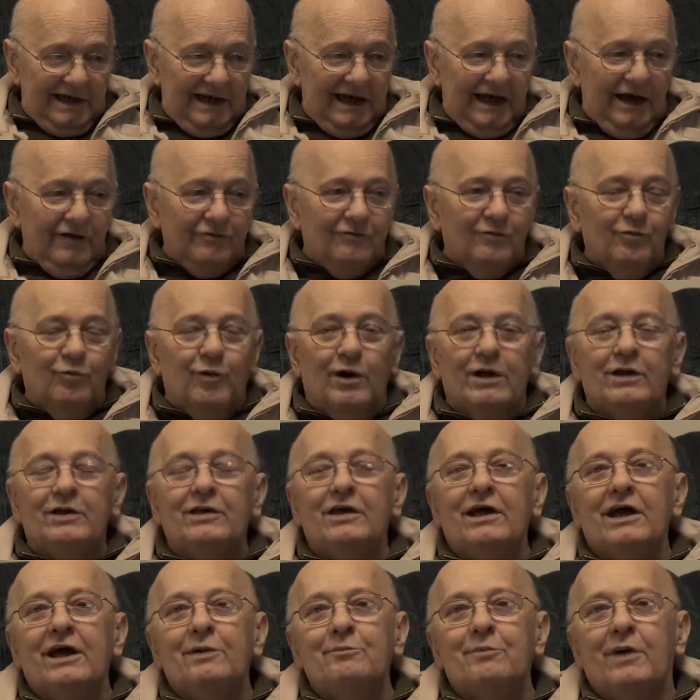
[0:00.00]
After one
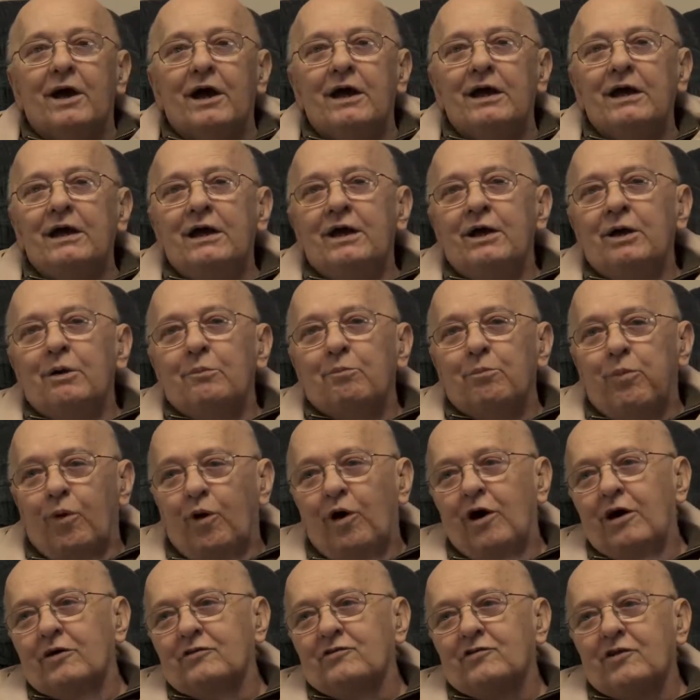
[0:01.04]
day, my
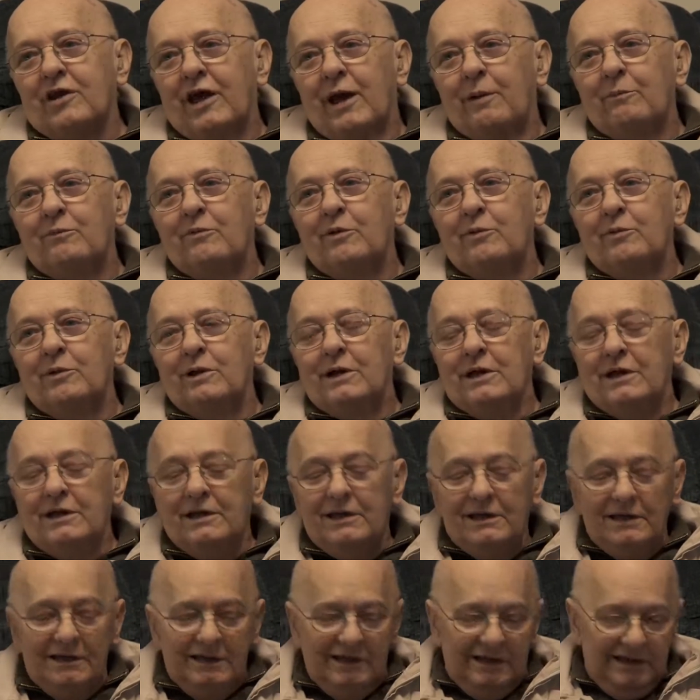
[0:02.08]
boss came to
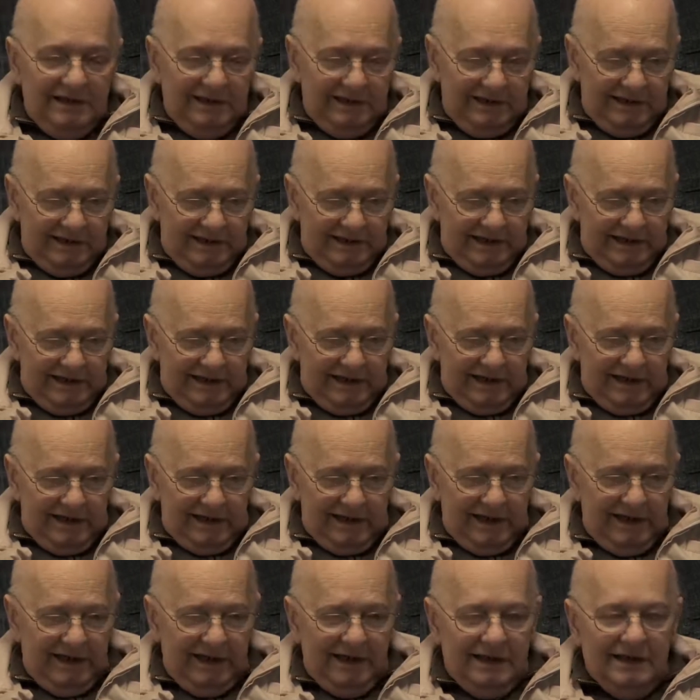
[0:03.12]
me,
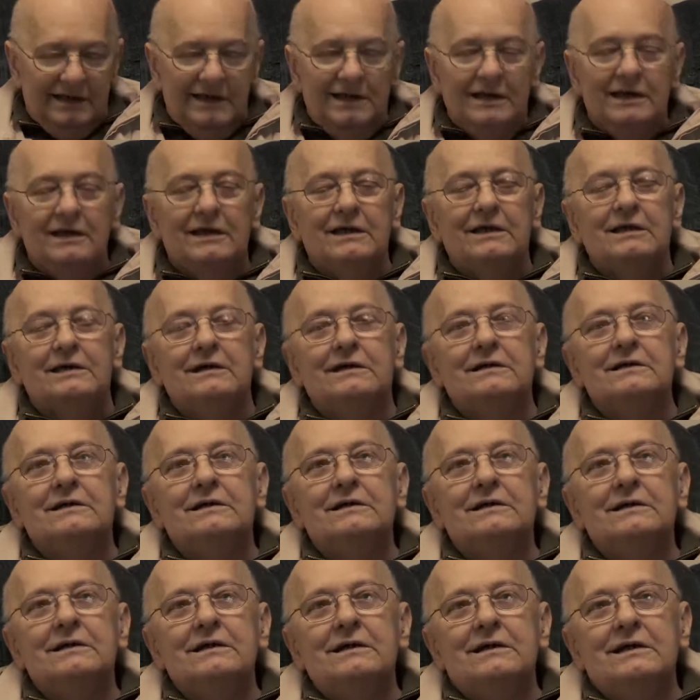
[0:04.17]
and he
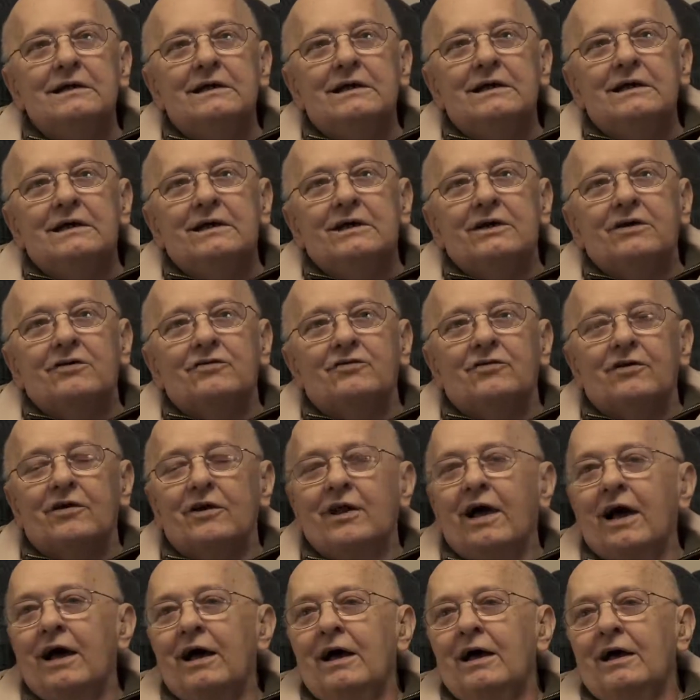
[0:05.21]

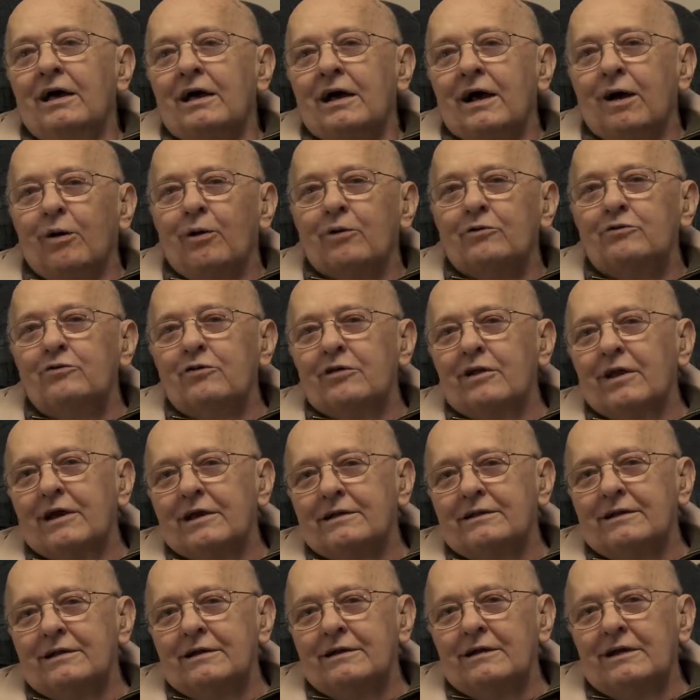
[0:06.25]
said, how would you
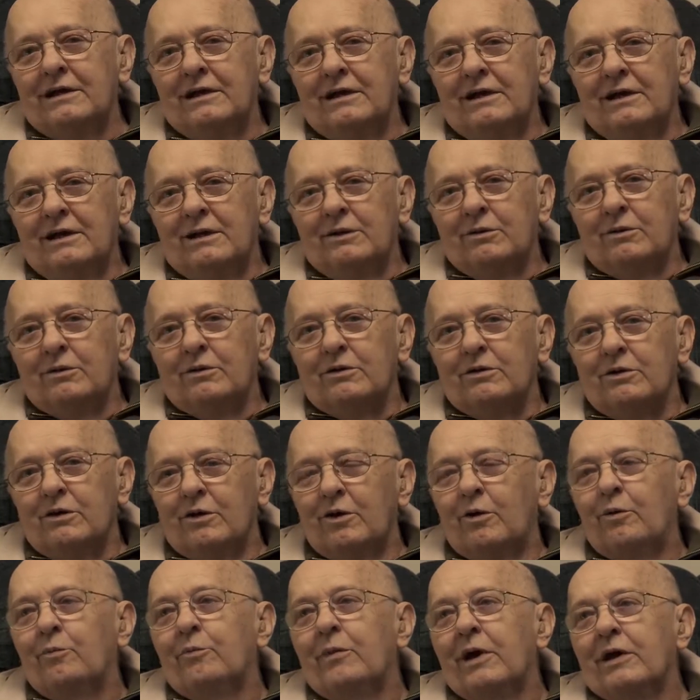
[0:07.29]
like to,
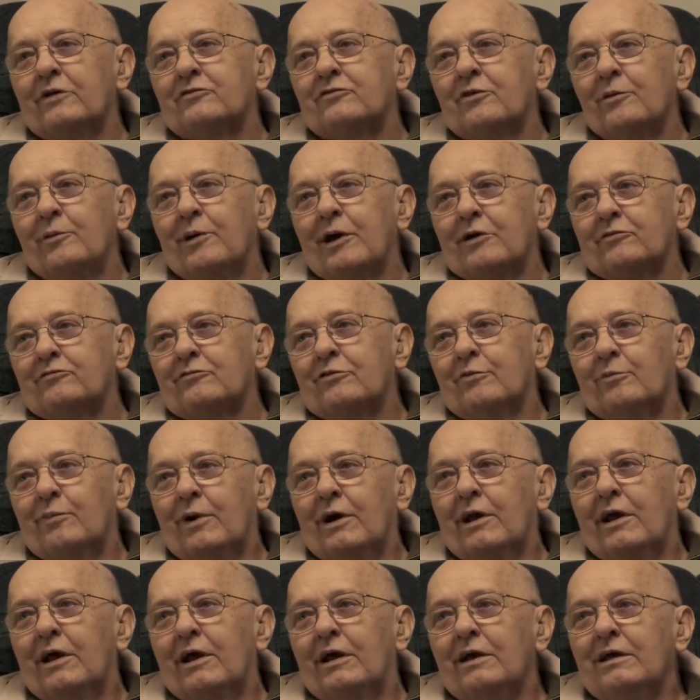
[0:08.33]
make some extra
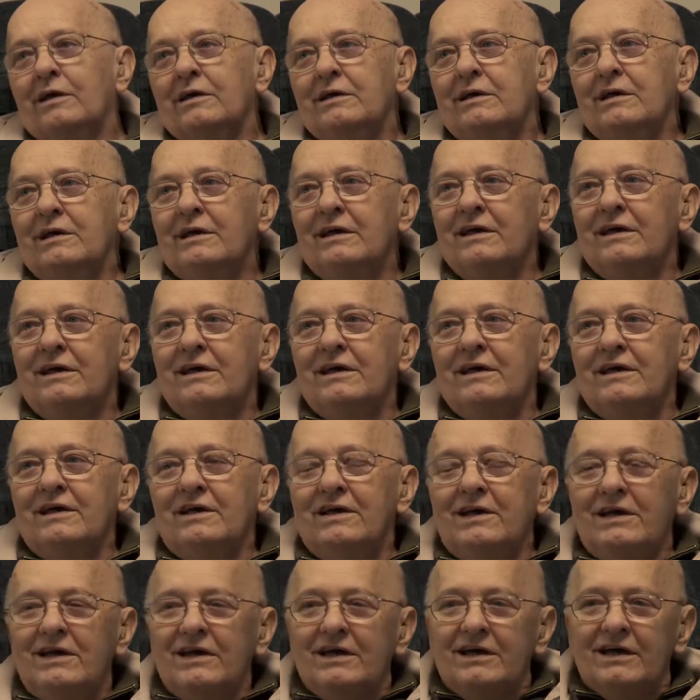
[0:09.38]
money?
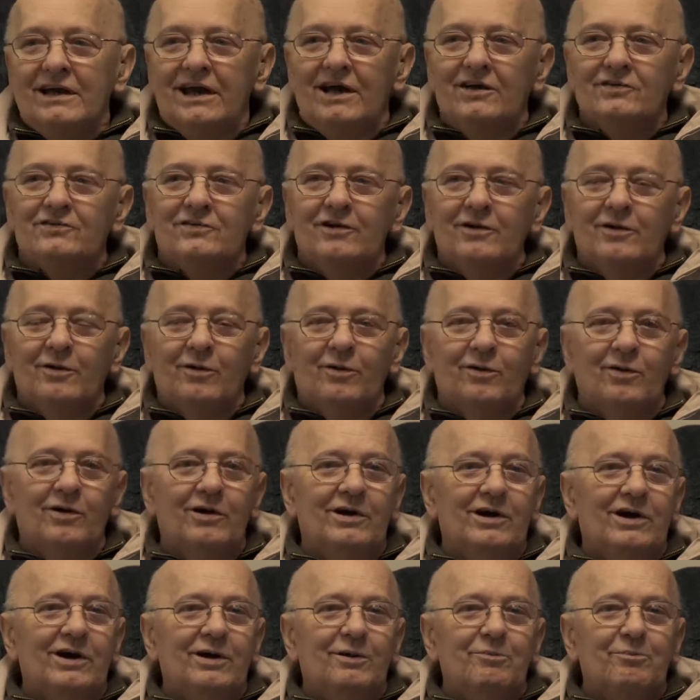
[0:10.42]
And I said, oh,
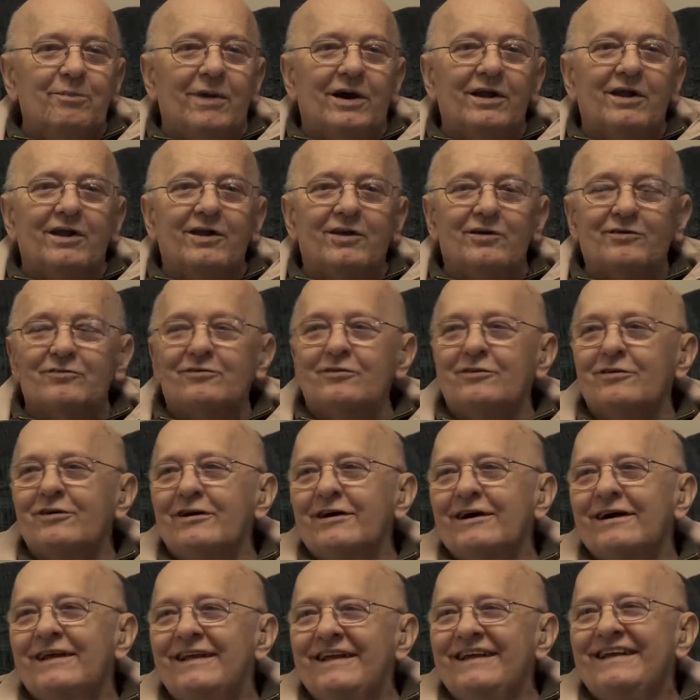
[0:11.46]
money is
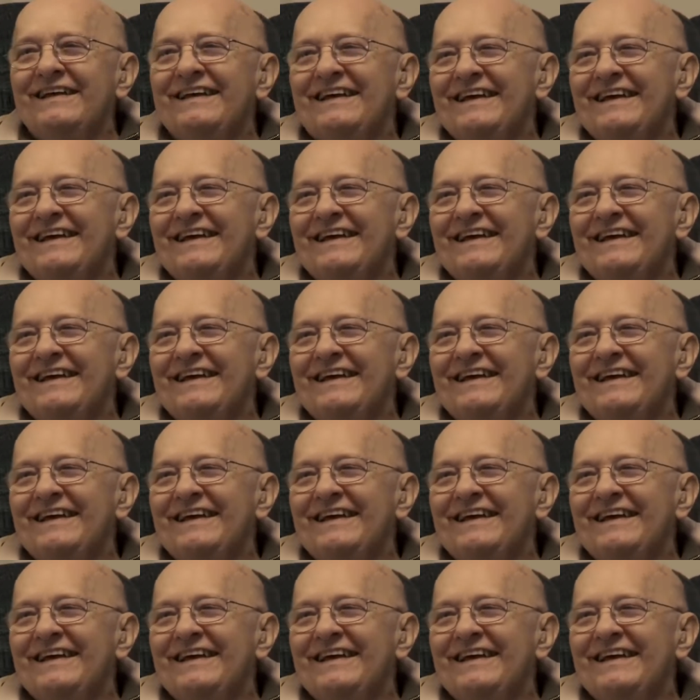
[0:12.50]
good.